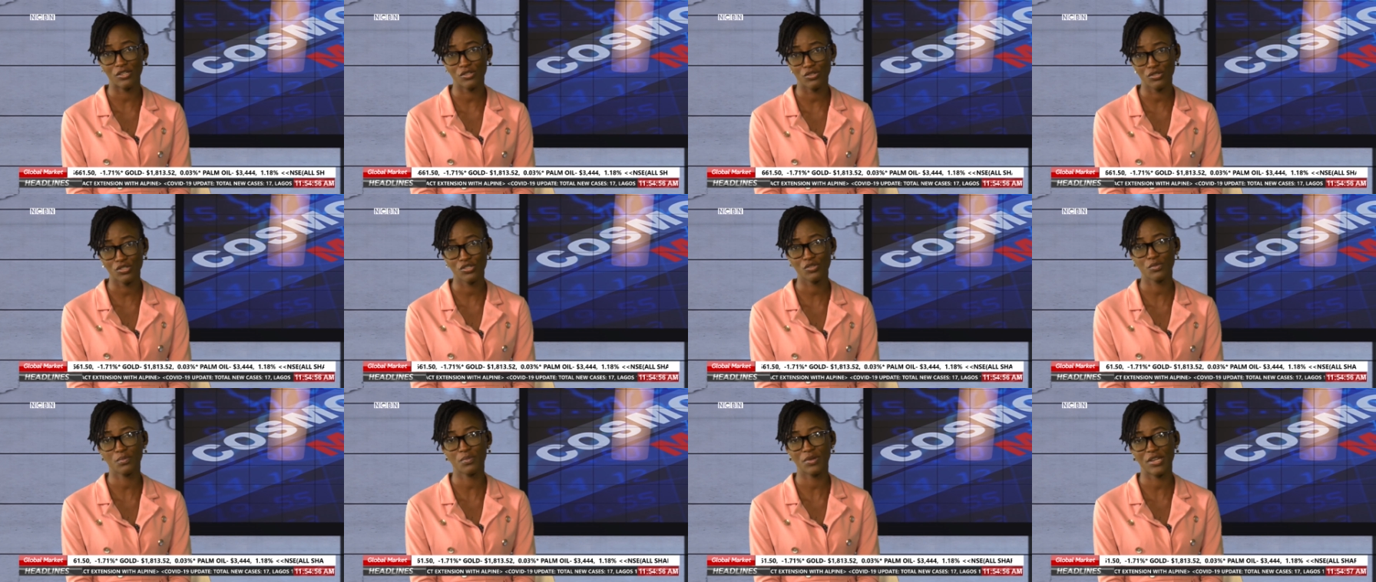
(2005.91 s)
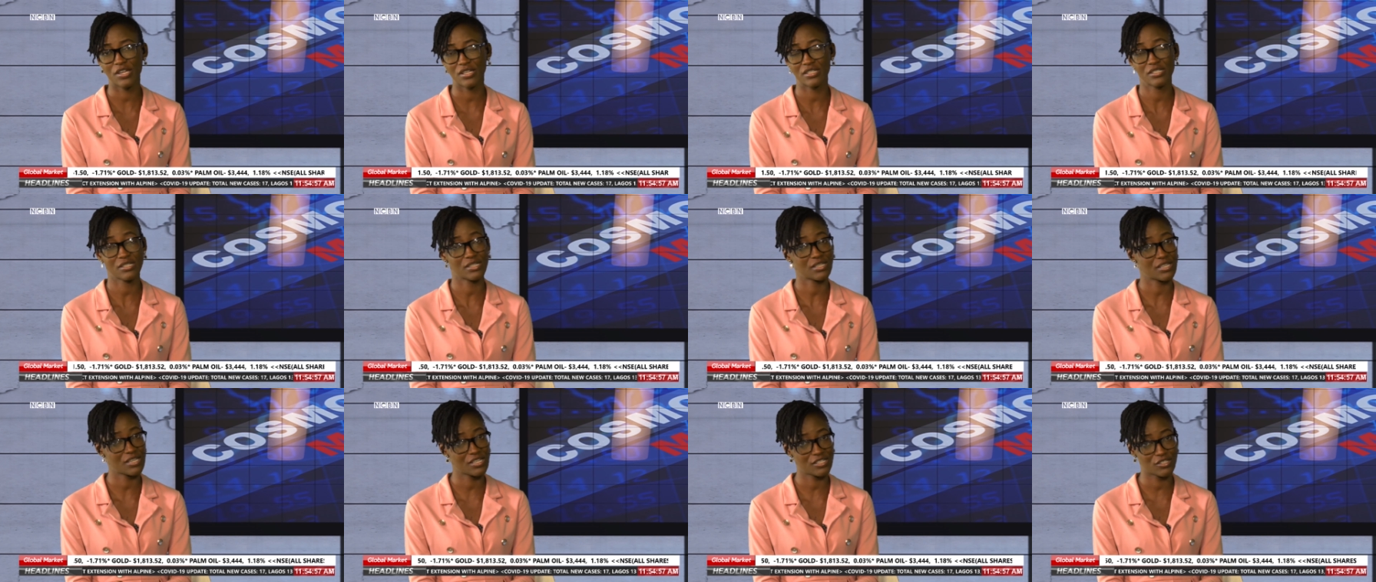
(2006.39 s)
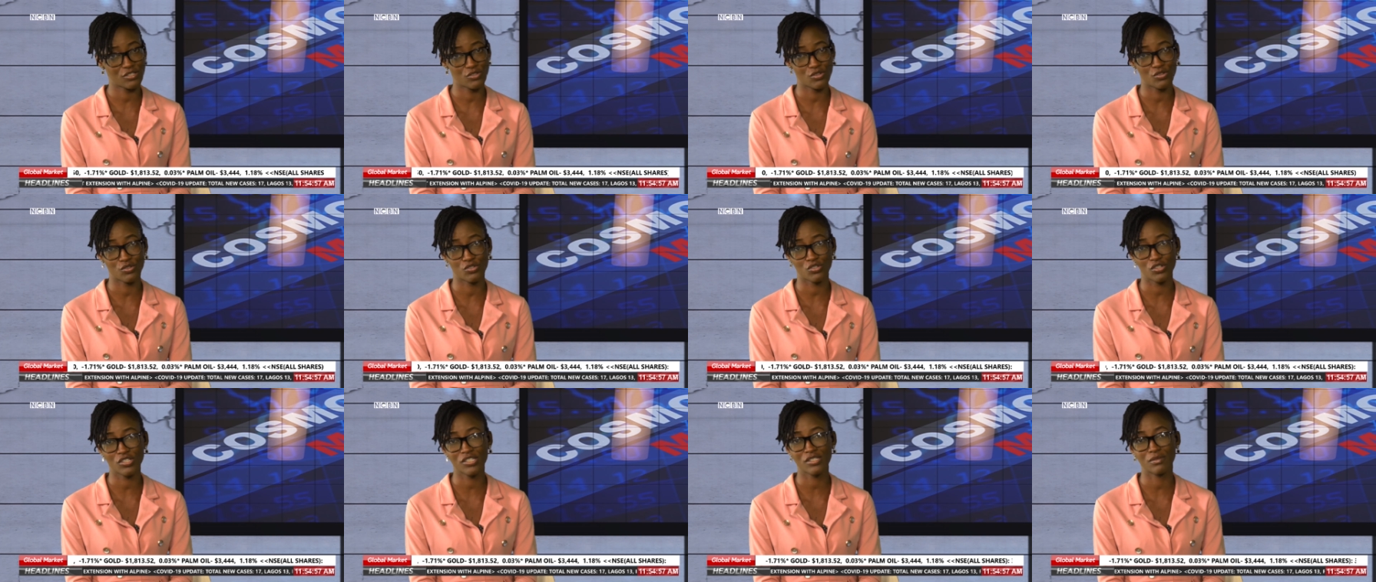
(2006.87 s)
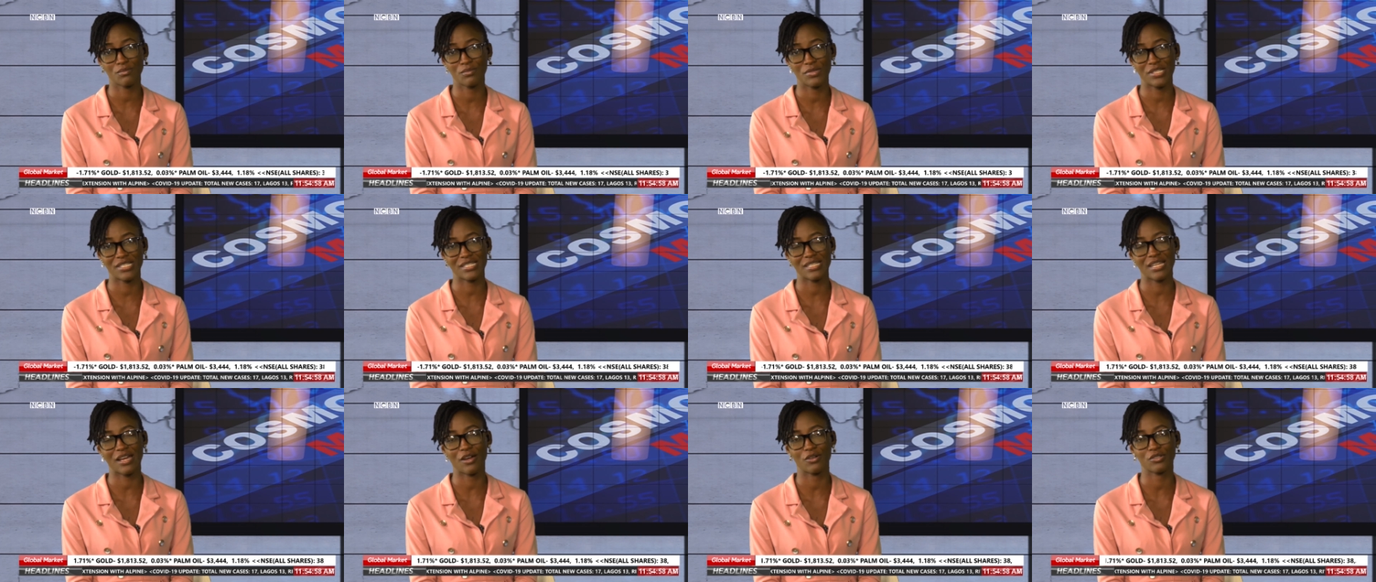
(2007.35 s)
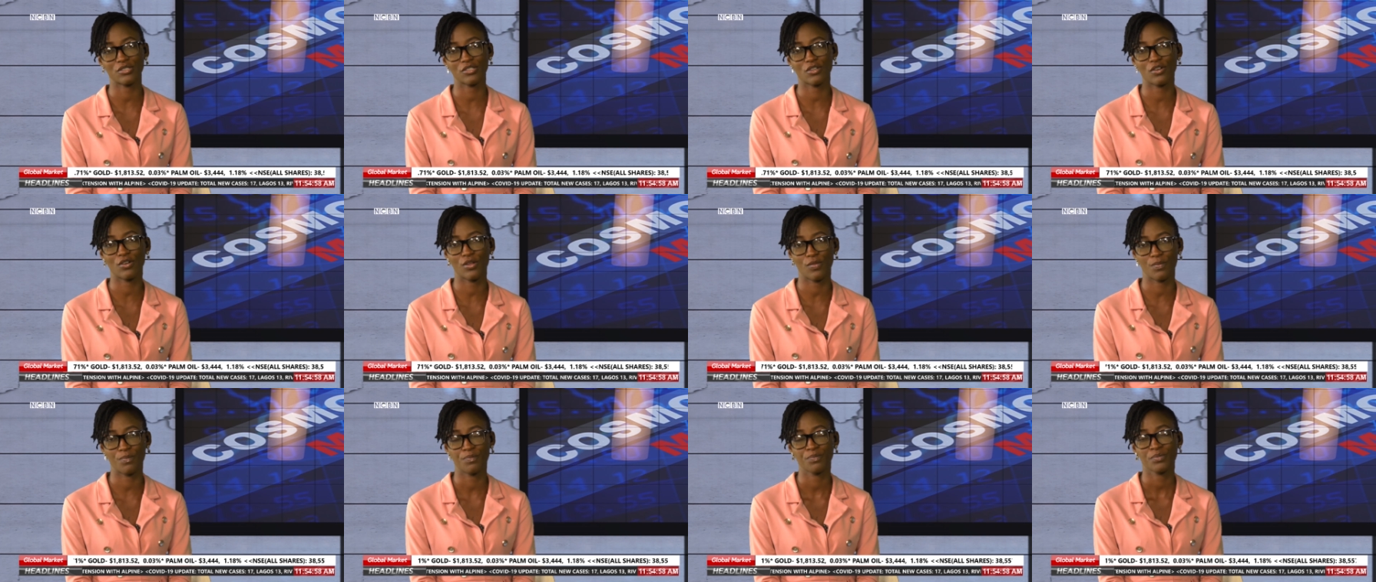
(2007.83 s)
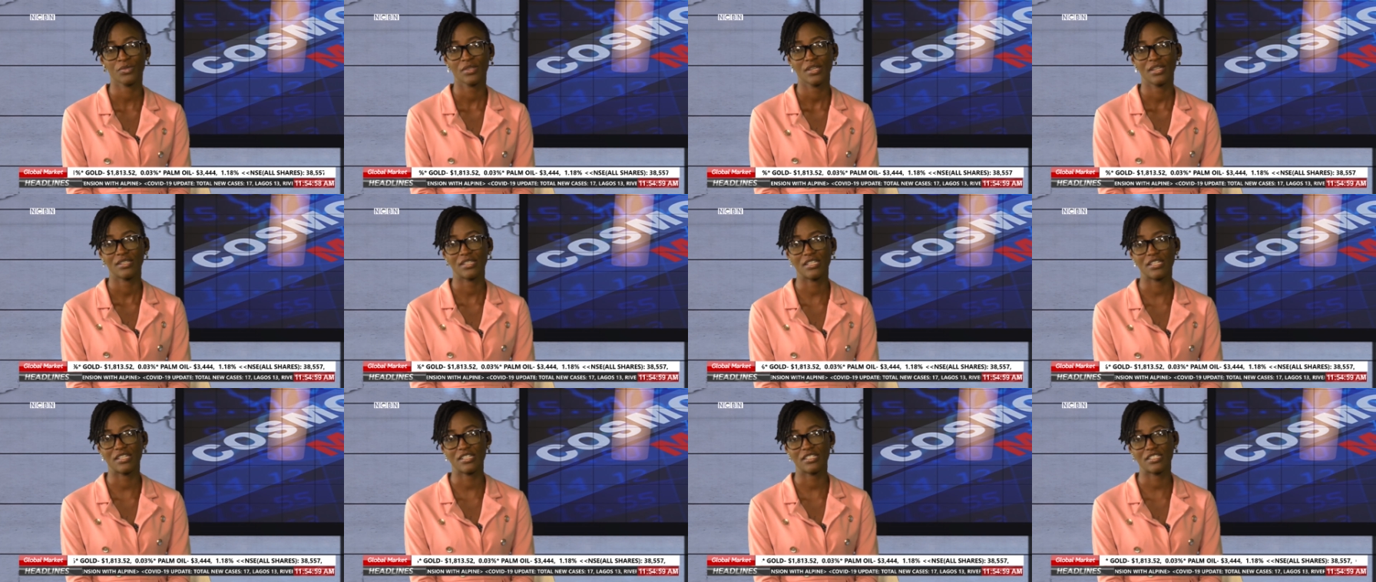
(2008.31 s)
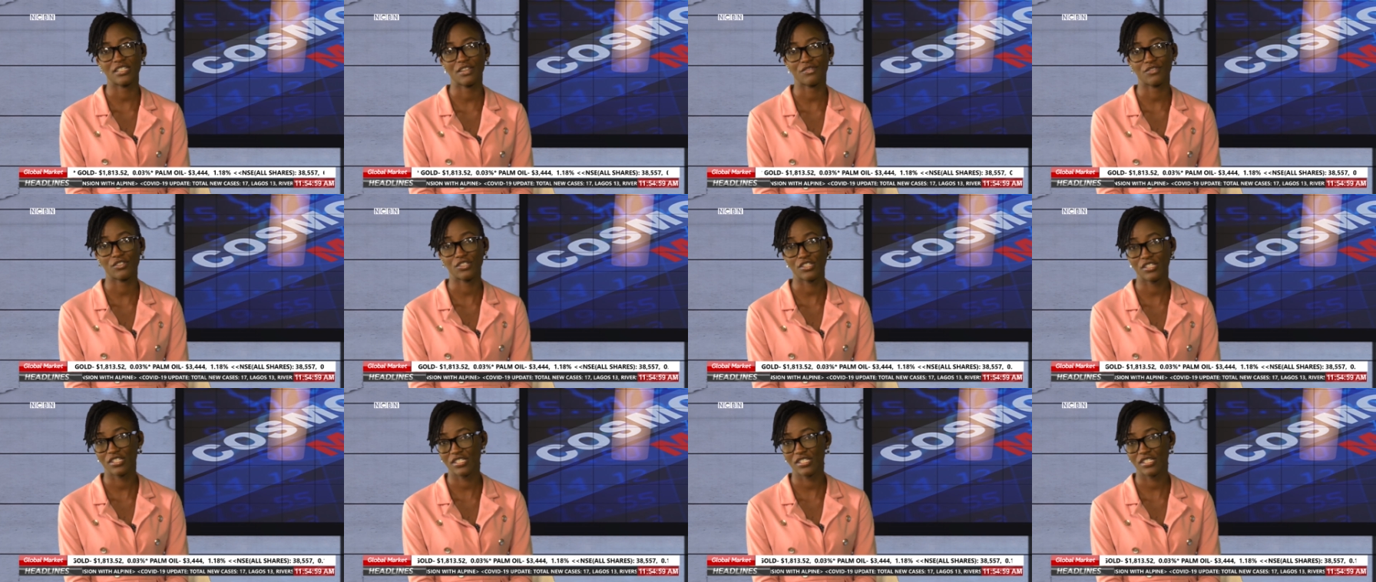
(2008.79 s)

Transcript: YouTube page in case you just missed out on the interview.